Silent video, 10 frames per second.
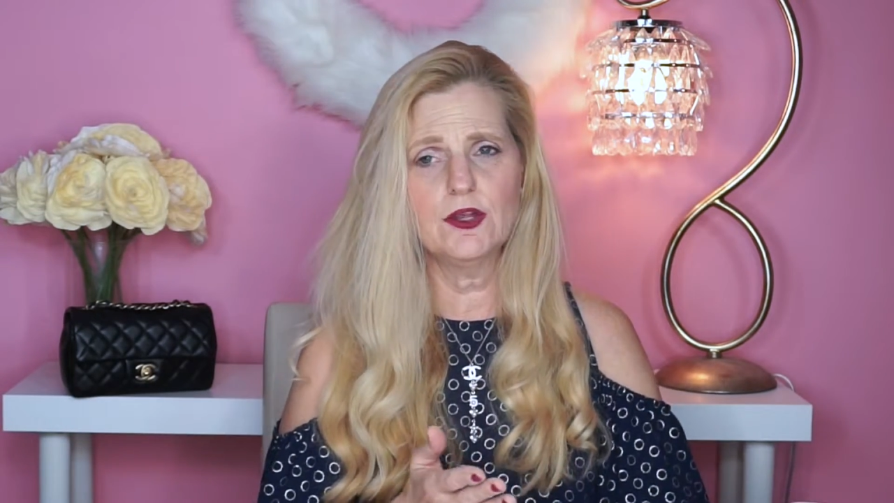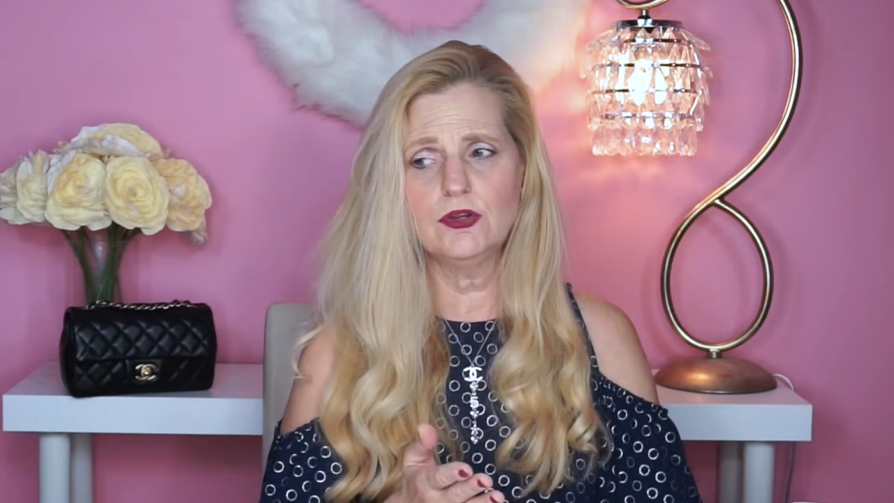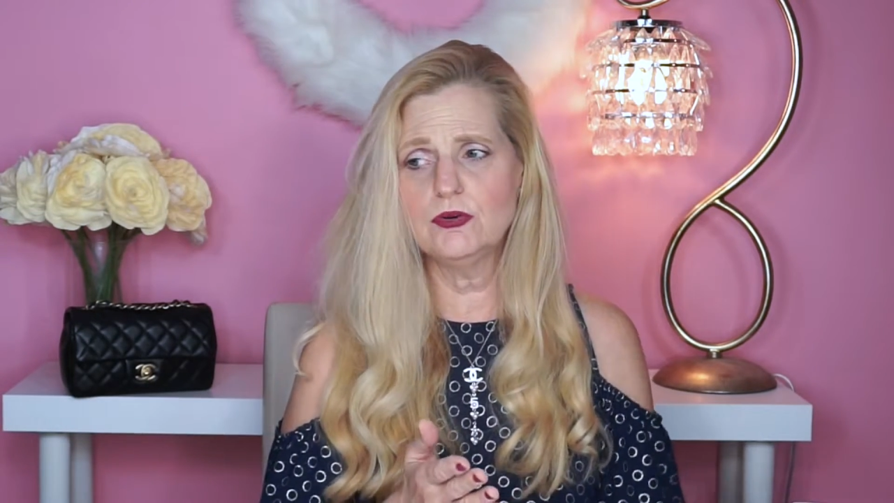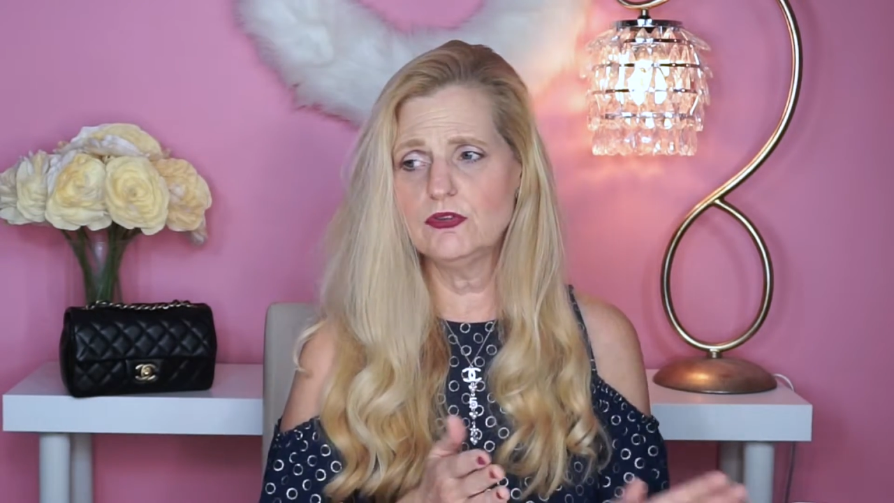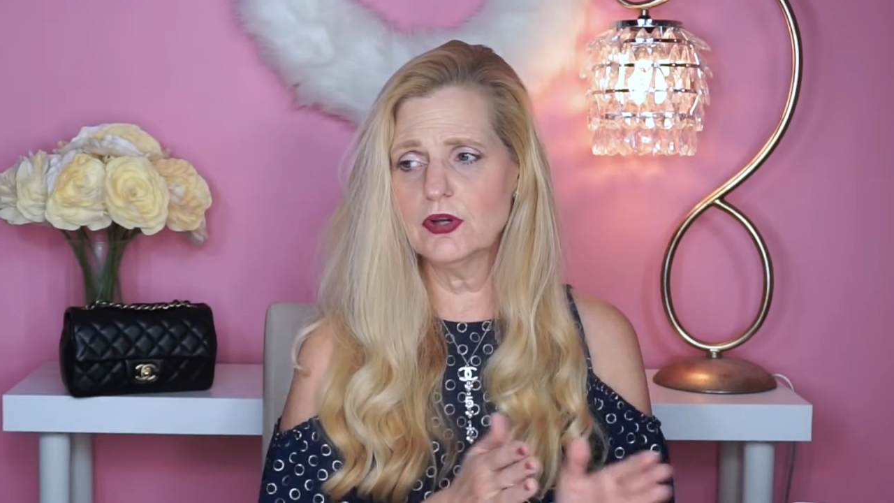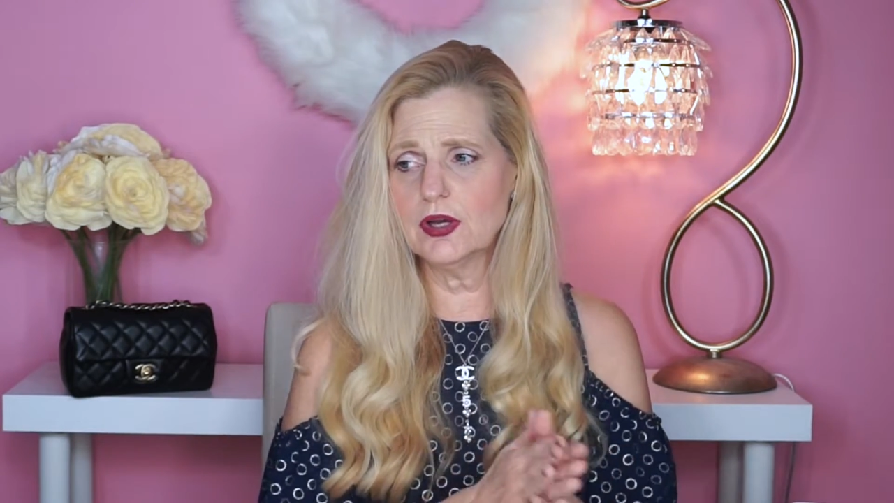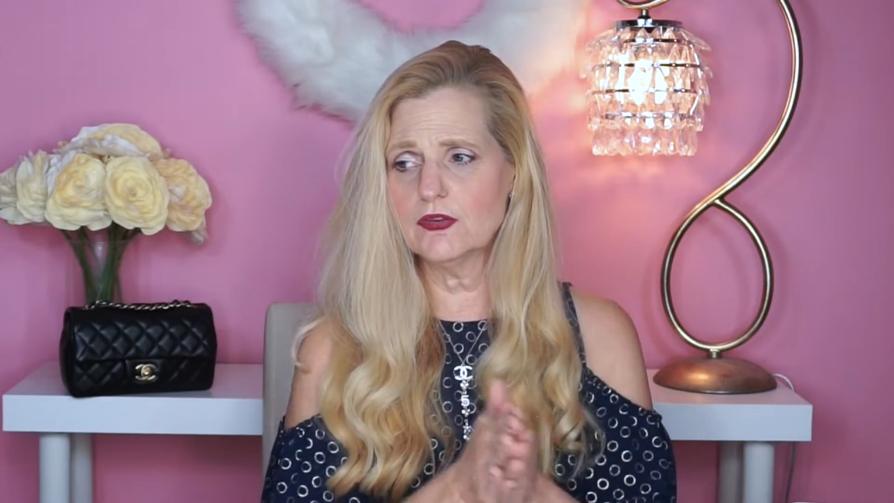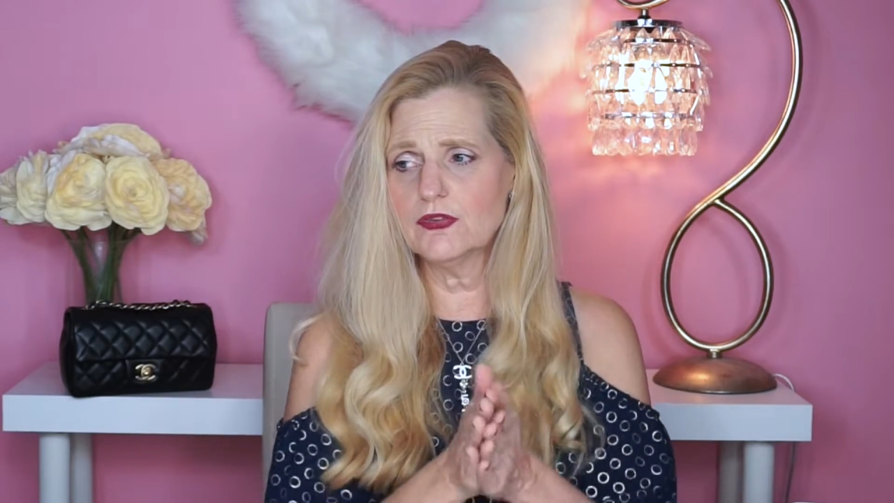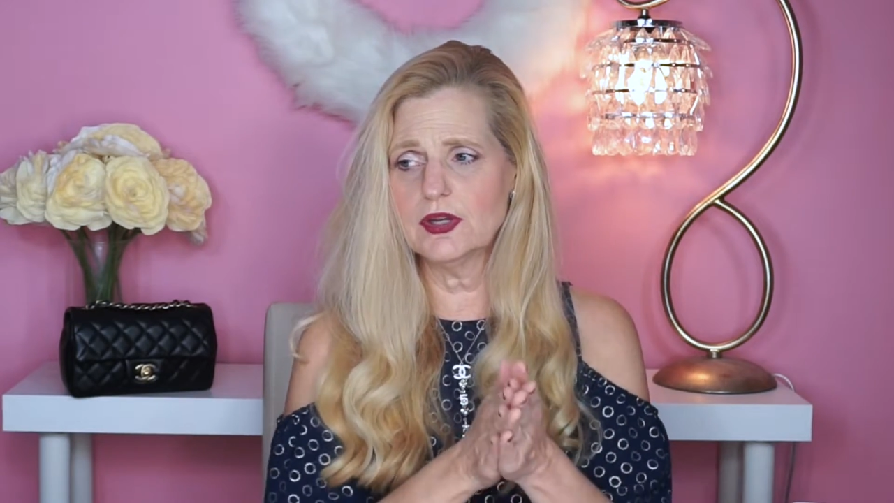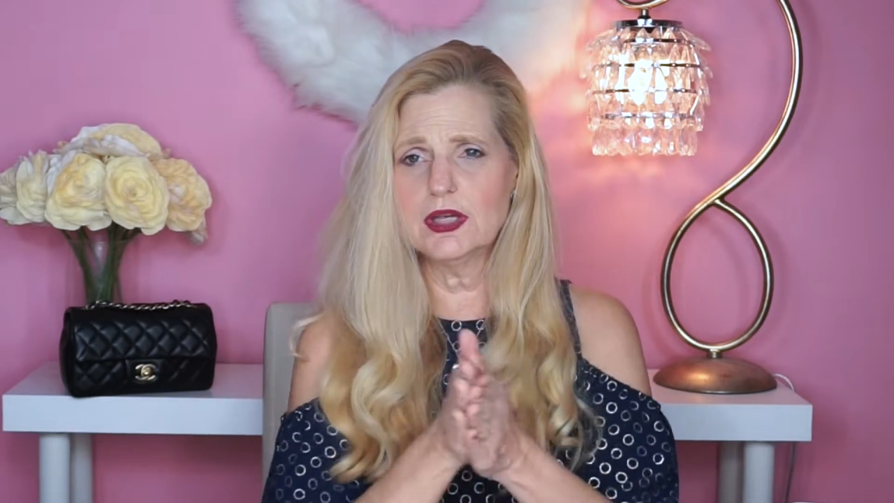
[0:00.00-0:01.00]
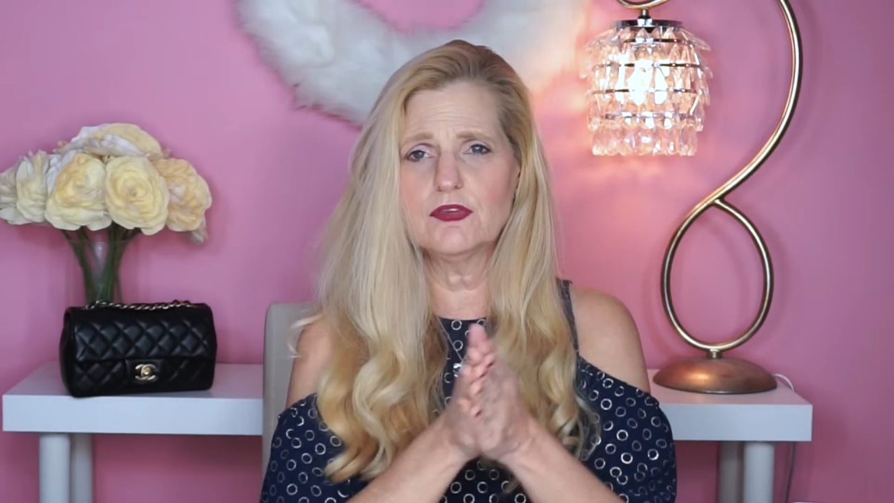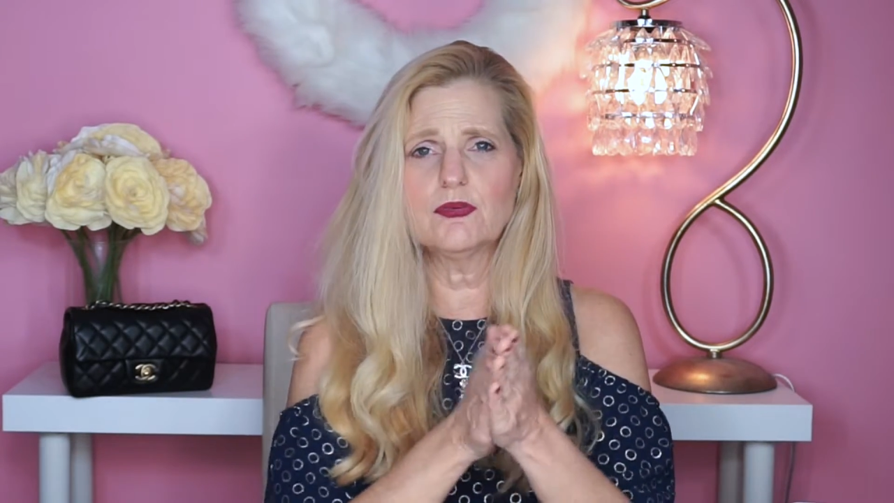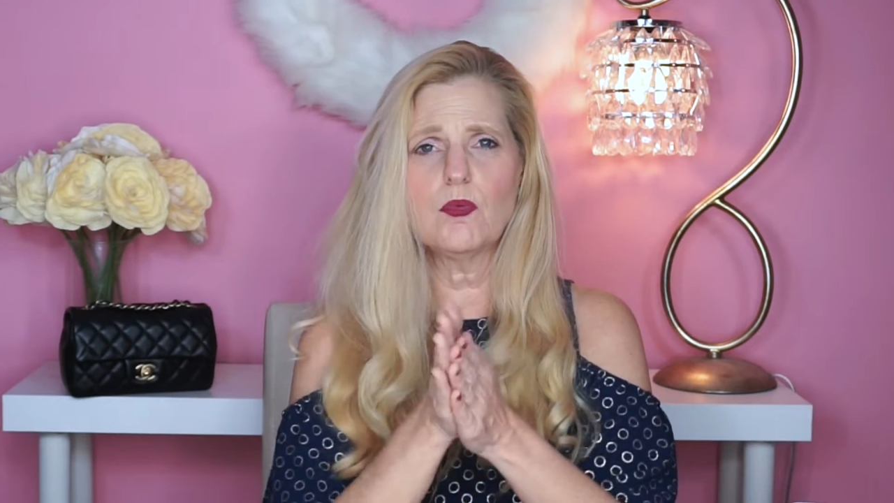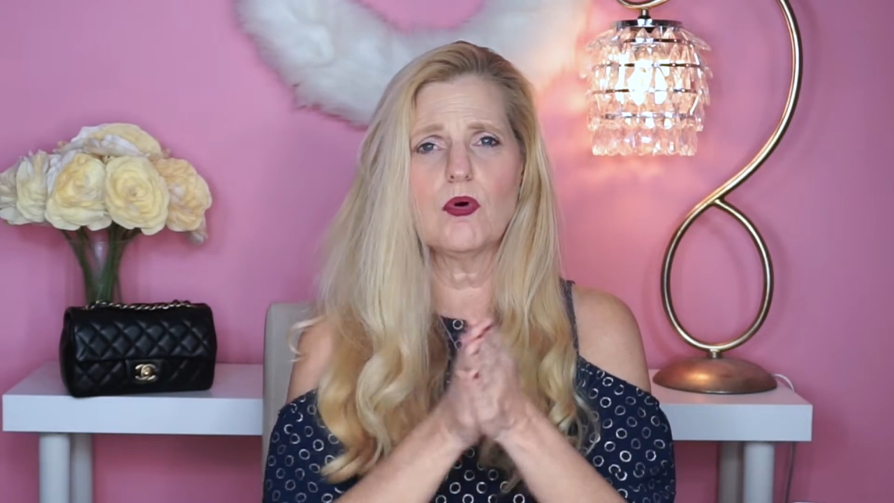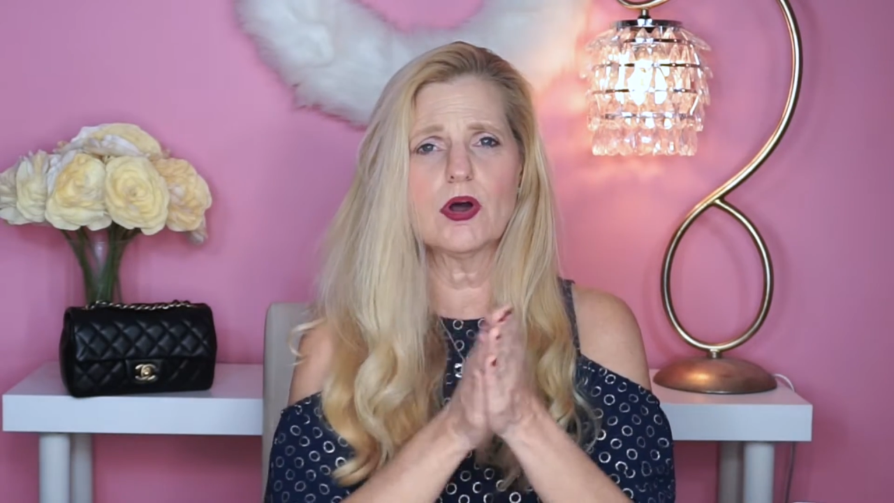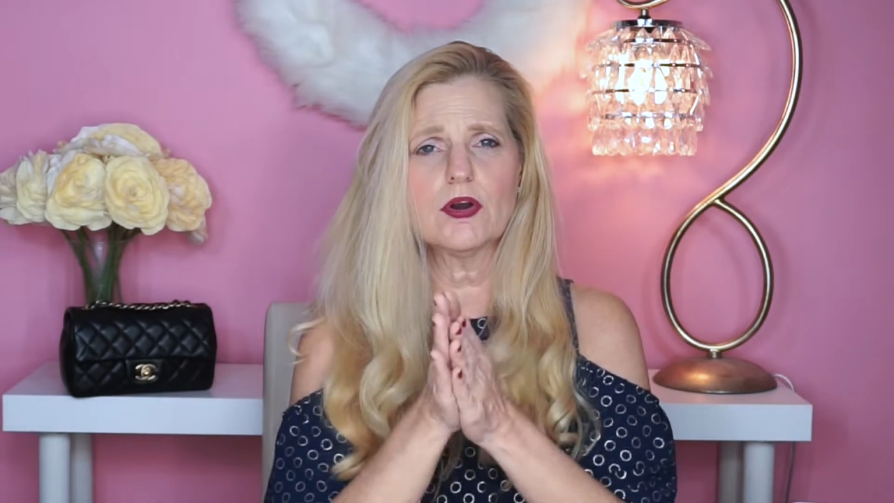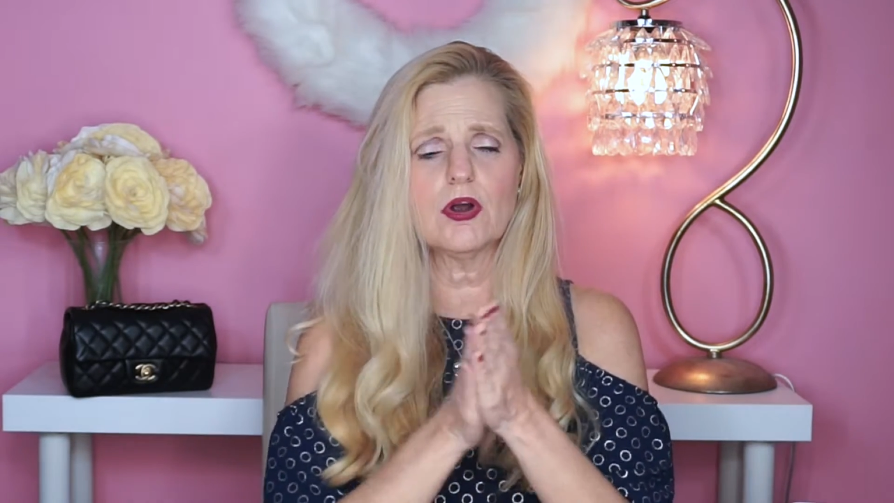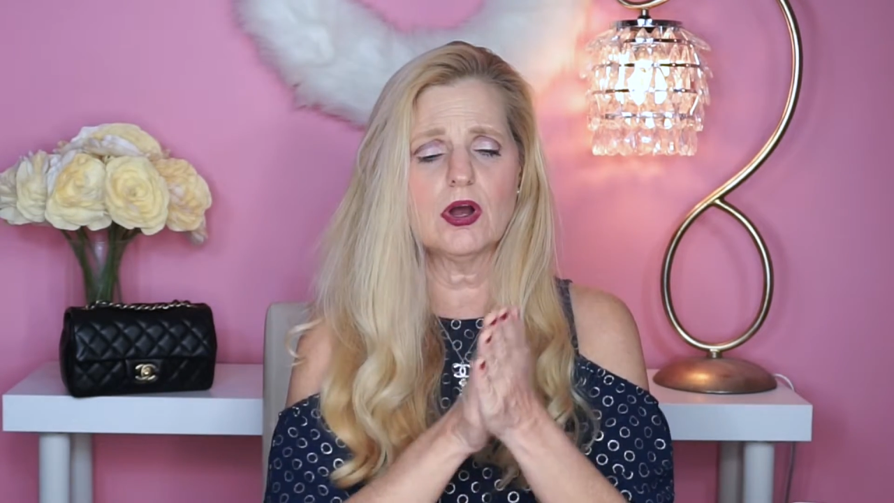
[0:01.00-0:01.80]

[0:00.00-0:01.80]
You just get some water